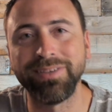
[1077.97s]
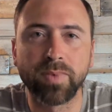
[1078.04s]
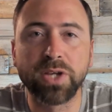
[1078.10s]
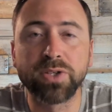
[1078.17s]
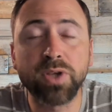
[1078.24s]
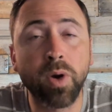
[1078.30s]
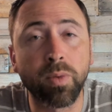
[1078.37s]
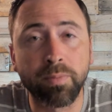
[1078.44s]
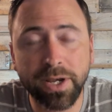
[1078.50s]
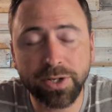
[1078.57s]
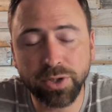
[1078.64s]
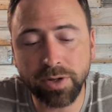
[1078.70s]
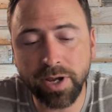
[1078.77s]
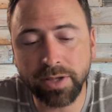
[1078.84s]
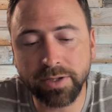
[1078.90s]
So make sure
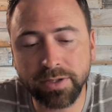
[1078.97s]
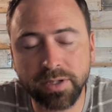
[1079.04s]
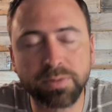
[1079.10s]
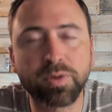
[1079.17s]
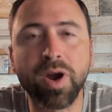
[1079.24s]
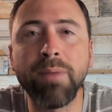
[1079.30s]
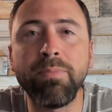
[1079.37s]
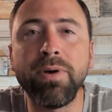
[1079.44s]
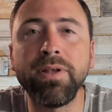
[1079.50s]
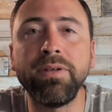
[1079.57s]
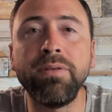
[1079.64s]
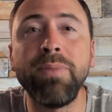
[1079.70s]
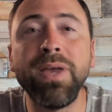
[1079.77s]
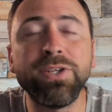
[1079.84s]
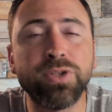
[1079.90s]
you hit the subscribe button.
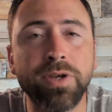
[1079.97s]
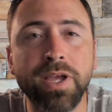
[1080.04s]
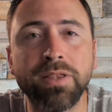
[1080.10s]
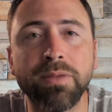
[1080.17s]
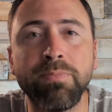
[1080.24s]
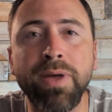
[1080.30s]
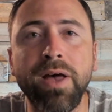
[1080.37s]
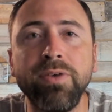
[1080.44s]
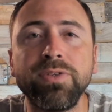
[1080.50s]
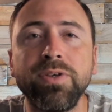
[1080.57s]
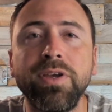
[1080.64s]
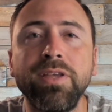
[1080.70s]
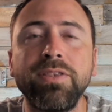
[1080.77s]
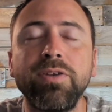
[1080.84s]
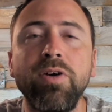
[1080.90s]
Make sure you hit the bell so you
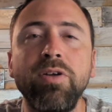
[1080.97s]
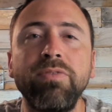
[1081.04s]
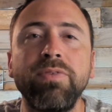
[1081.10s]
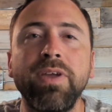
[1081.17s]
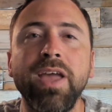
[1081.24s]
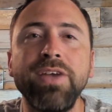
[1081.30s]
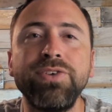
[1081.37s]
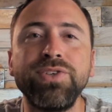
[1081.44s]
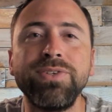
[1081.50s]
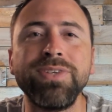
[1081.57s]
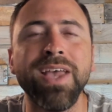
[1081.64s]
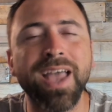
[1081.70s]
get the notifications.